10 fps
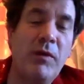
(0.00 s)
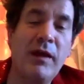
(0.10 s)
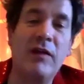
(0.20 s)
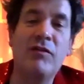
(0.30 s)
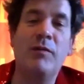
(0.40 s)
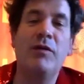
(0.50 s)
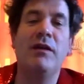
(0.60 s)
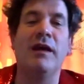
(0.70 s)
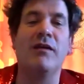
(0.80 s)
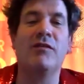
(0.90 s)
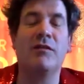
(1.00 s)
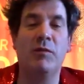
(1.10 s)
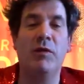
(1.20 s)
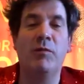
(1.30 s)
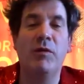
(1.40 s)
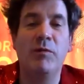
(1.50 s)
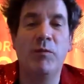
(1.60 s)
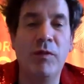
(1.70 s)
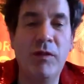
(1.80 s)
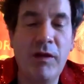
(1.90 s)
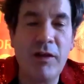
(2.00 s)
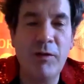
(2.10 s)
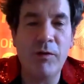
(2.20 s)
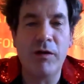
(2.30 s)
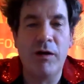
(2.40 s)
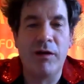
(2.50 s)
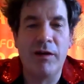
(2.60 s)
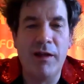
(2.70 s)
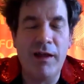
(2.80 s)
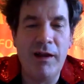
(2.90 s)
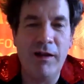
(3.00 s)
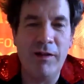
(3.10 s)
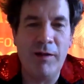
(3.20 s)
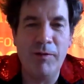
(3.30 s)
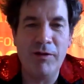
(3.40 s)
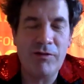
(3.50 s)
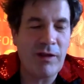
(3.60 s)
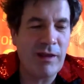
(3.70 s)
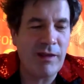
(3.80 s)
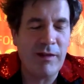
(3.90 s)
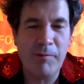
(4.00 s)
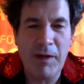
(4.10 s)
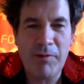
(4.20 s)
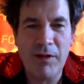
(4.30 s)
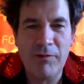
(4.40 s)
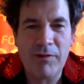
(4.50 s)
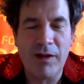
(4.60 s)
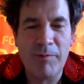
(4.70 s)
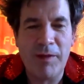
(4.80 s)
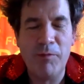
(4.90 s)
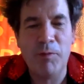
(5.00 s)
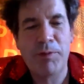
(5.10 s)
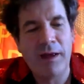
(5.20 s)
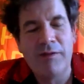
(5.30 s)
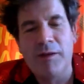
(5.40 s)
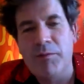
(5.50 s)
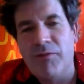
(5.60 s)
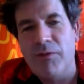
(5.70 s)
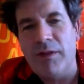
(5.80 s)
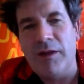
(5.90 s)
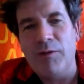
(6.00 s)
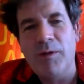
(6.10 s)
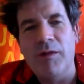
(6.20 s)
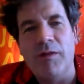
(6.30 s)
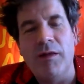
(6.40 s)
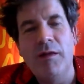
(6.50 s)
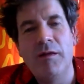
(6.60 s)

we catch up with you next, we'll look at your garden, and I want to see. Maybe you'll have done a bit more painting before then as well. Yeah.